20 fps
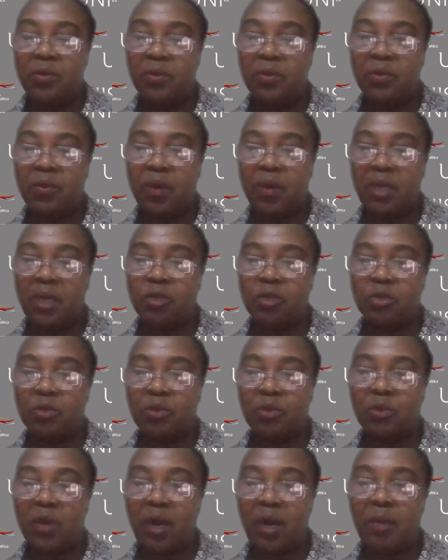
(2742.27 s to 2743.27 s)
want to
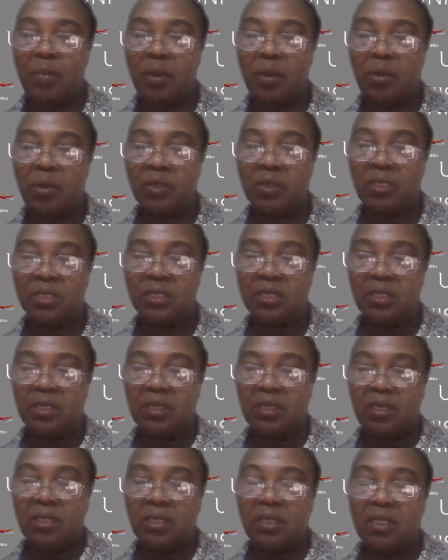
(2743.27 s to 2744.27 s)
know about
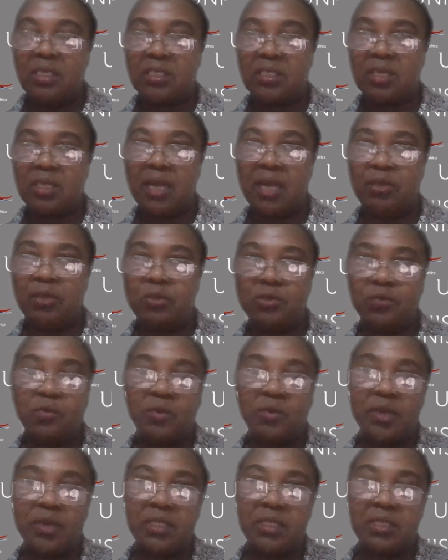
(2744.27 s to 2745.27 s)
these kinds of
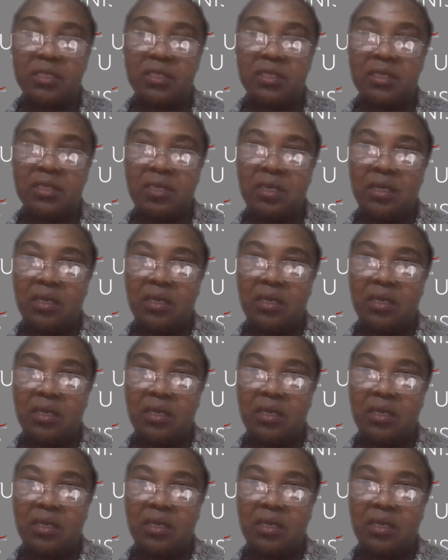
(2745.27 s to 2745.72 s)
words,